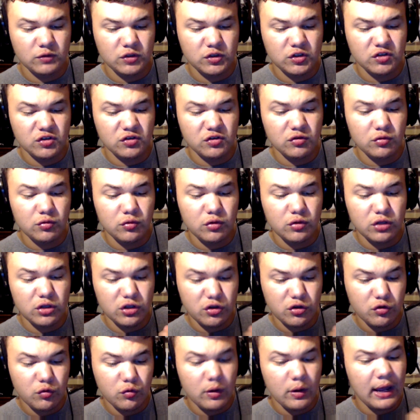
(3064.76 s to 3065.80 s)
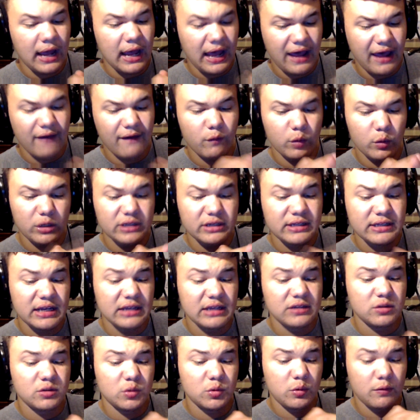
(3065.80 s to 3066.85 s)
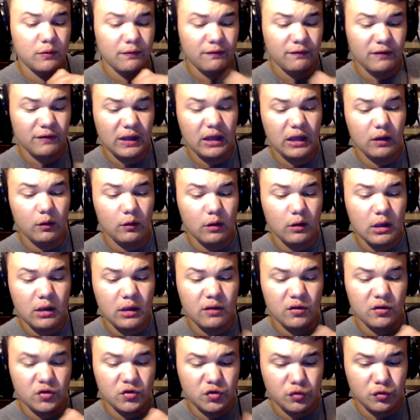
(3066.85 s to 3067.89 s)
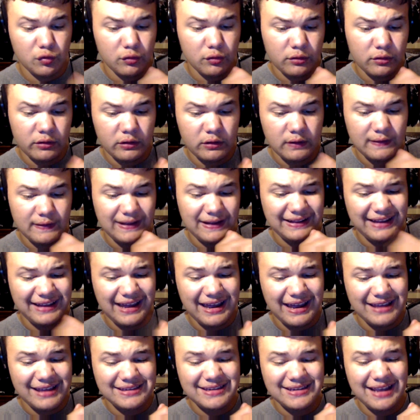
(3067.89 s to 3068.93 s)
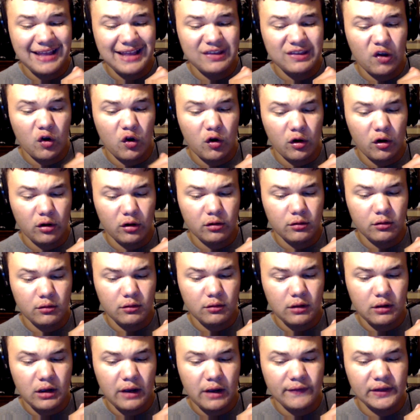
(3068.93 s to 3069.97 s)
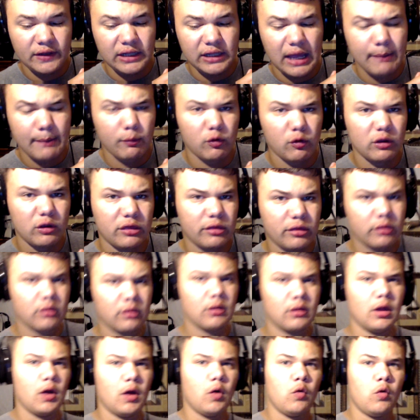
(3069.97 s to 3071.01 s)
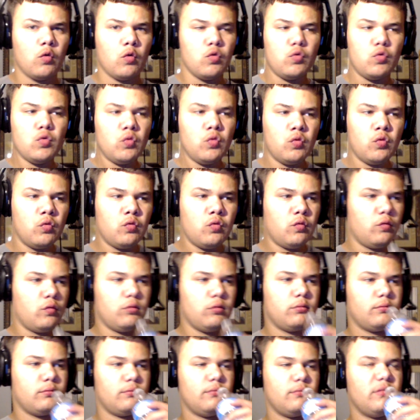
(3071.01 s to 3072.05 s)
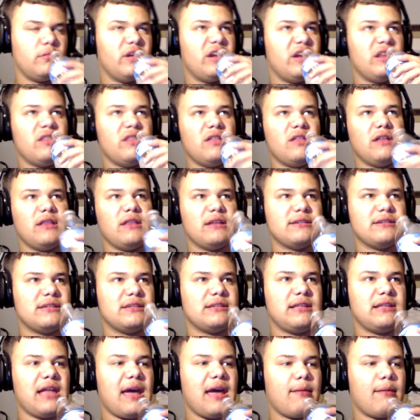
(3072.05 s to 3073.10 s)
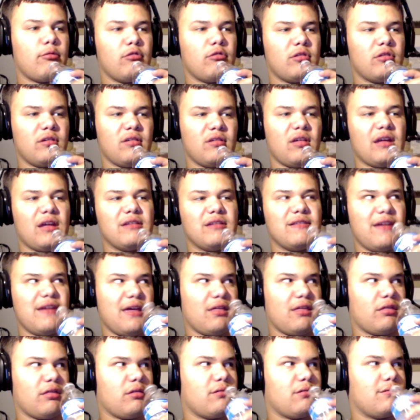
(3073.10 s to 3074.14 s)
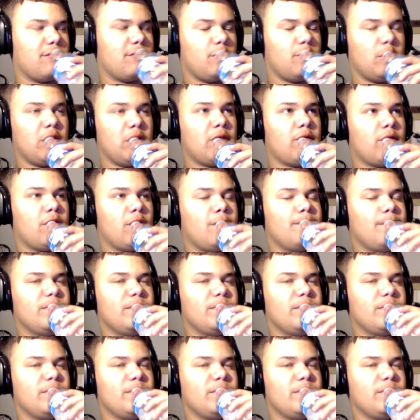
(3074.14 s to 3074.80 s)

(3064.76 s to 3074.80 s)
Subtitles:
Do you have what it takes to unveil the truth that lies at the heart of the labyrinth? Anything that says labyrinth is like death. Whatever.